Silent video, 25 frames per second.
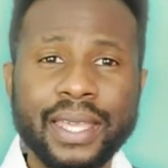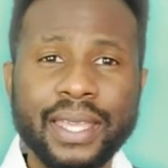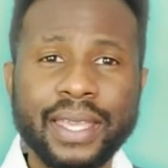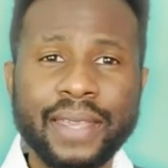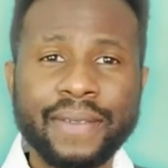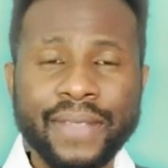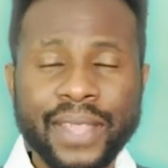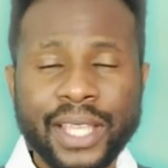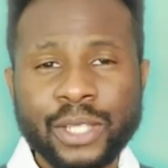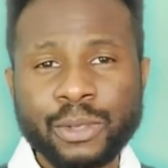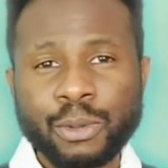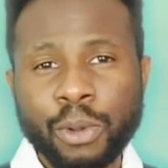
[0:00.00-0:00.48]

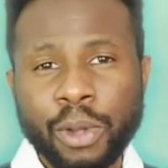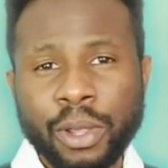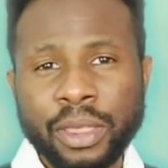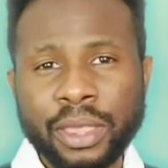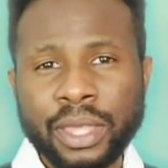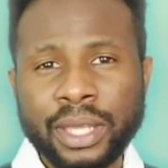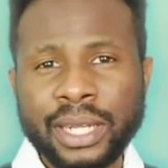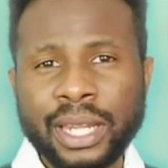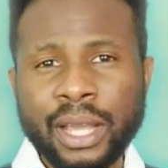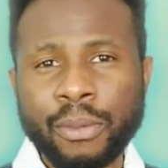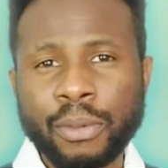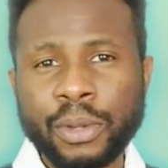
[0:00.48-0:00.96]
If there's one
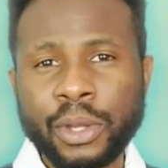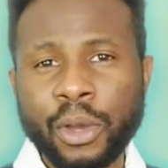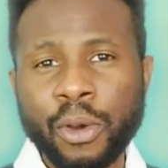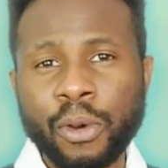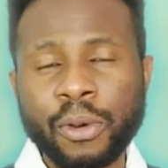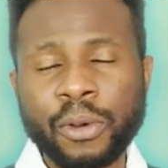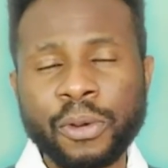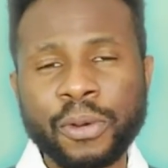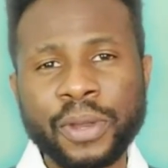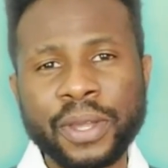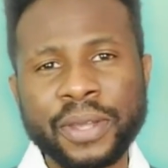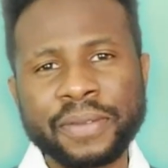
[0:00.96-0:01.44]
thing that we
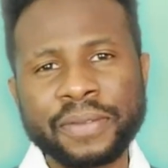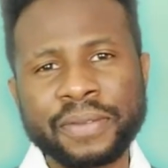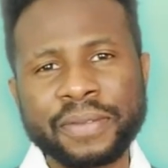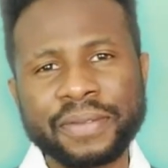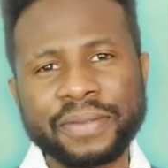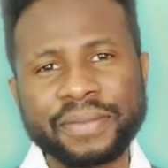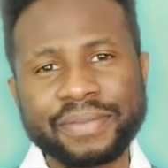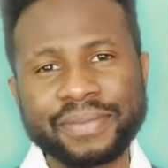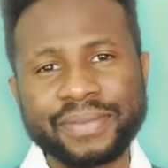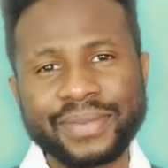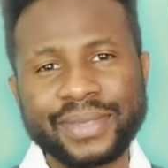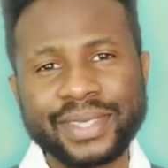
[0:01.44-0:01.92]
all crave,
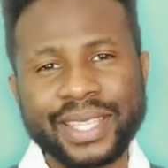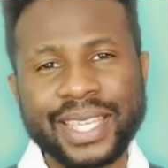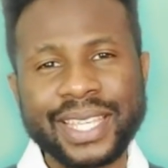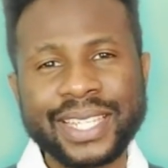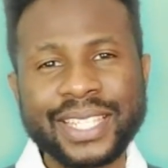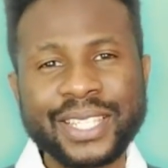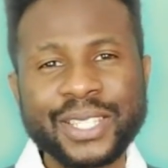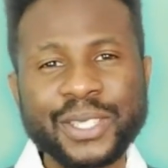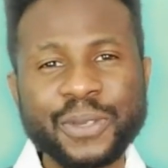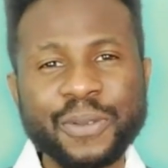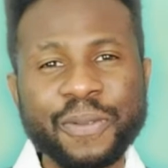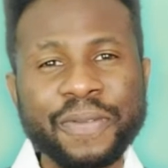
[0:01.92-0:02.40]

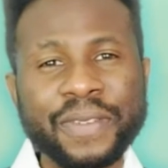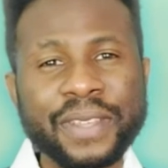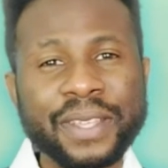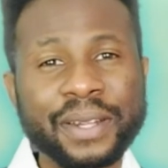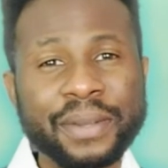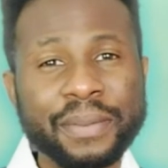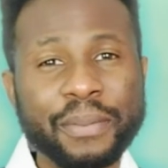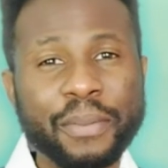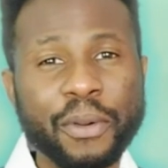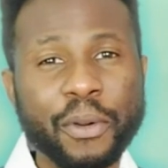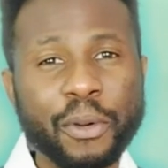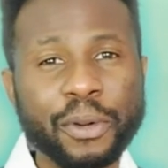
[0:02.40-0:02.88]
it is to feel
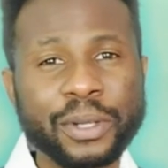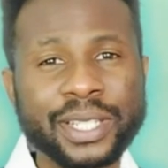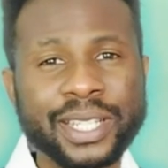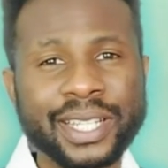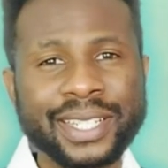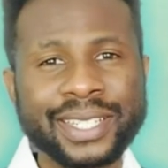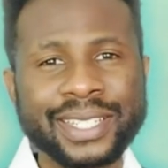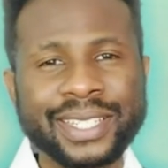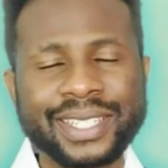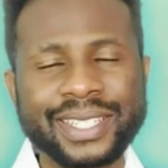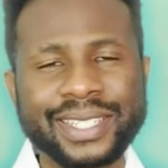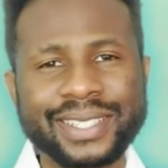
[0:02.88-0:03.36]

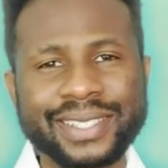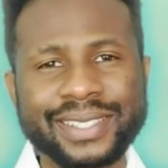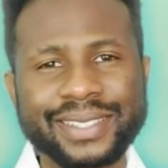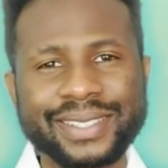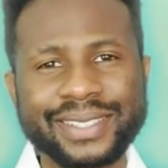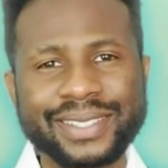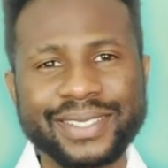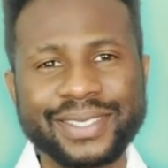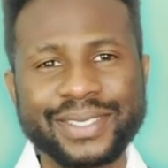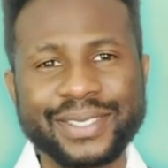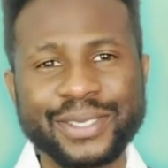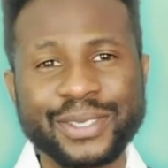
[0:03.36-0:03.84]
important,
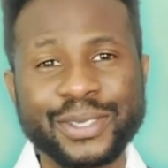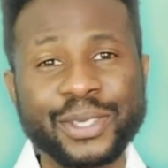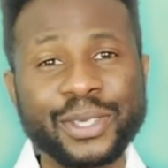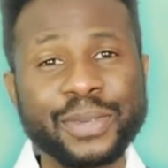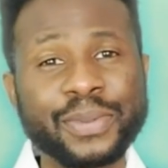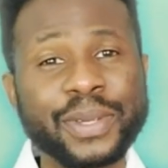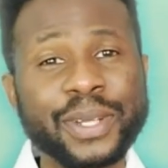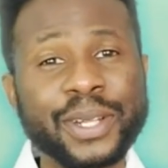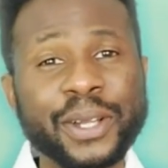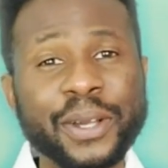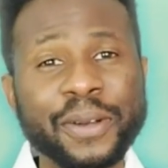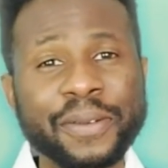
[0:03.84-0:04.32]
to
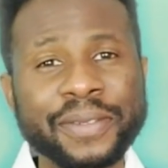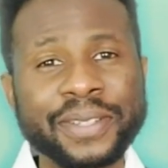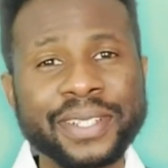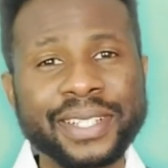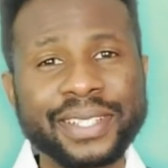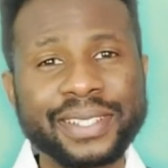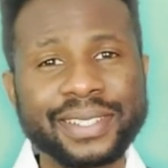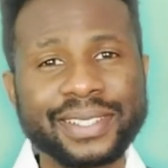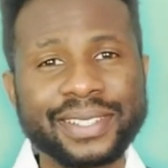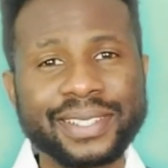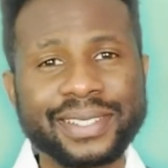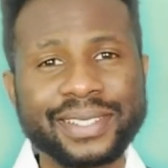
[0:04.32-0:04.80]
be loved,
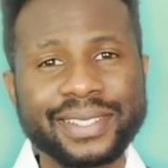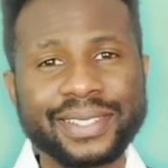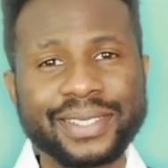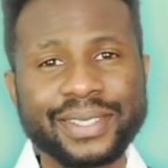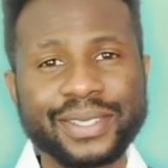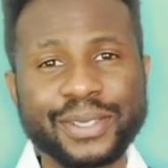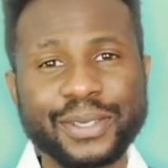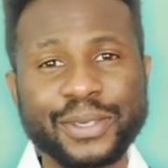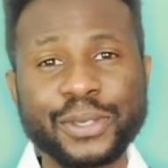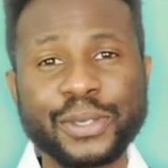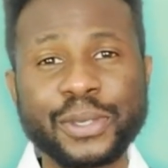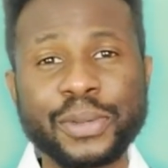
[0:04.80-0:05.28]

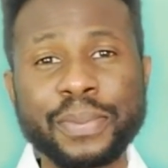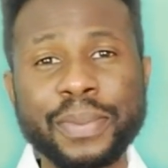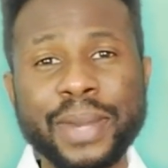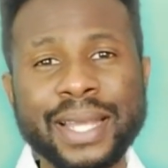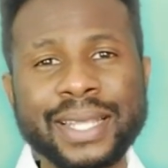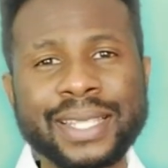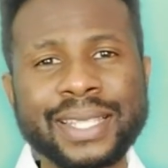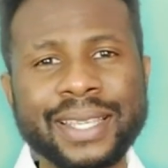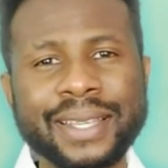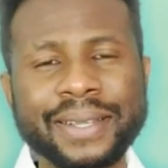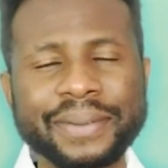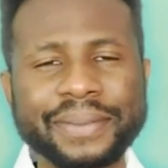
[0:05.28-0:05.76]
to
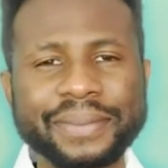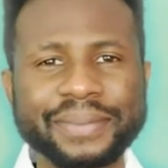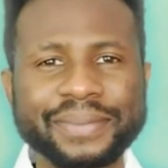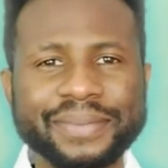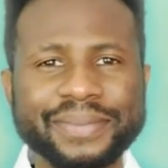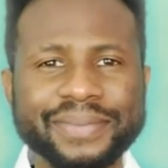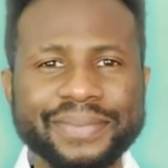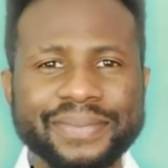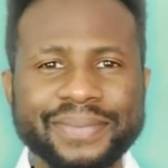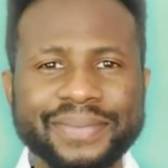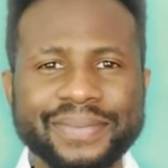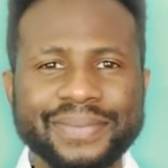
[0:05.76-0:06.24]
matter.
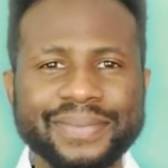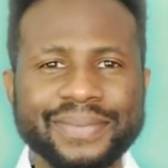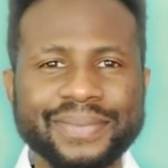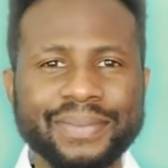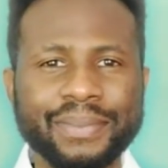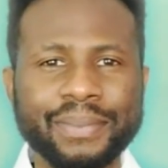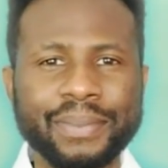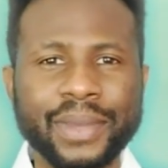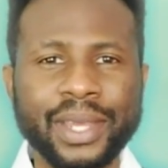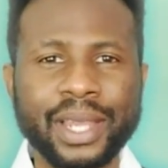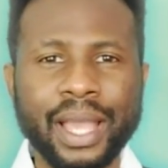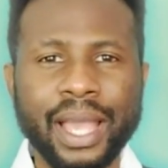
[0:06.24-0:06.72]

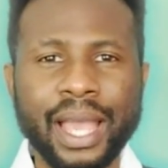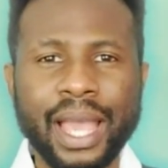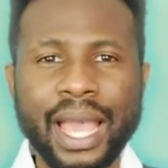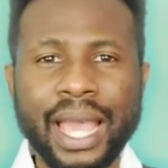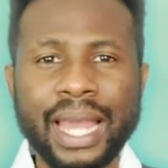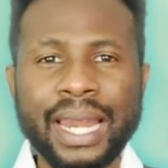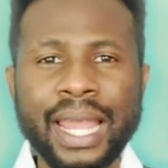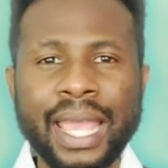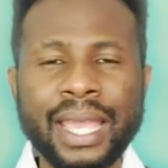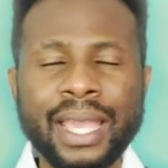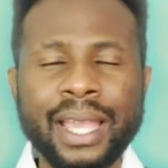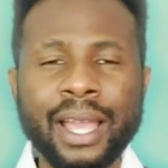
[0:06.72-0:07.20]

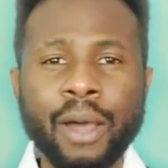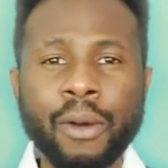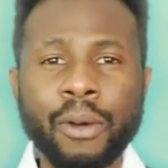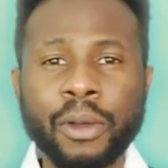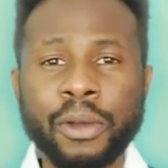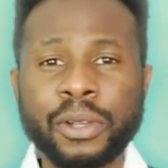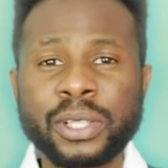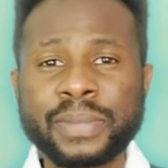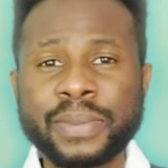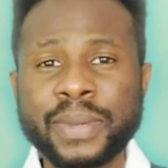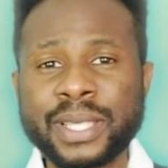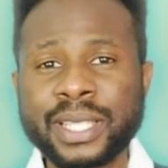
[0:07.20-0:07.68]
I like how
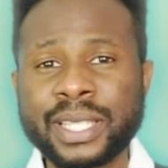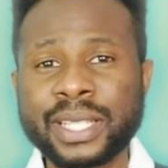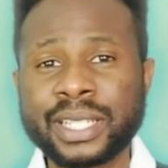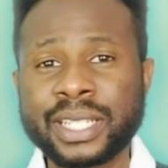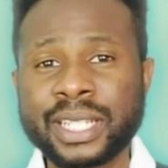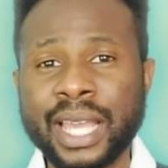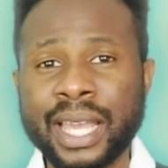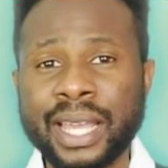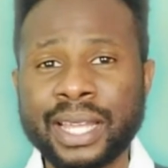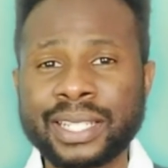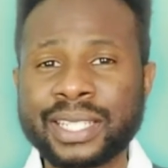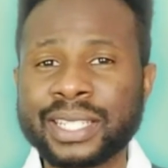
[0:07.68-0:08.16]
cosmetic
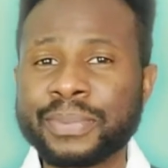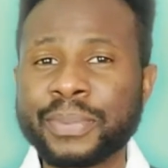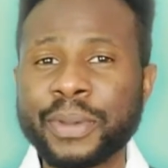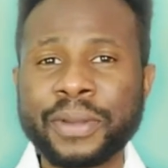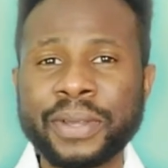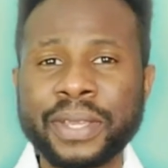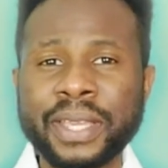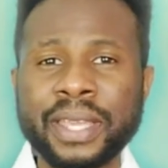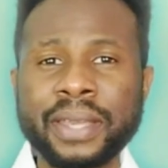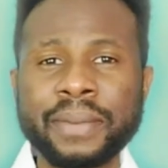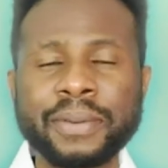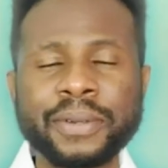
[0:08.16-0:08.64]
giant
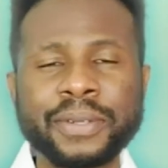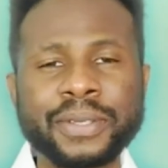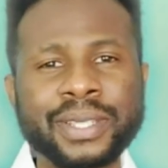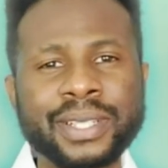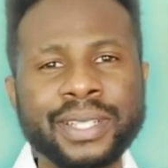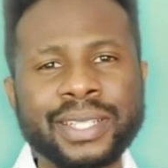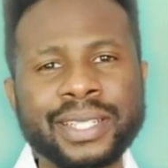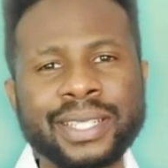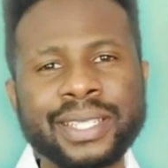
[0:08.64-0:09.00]
Mary Kay puts it.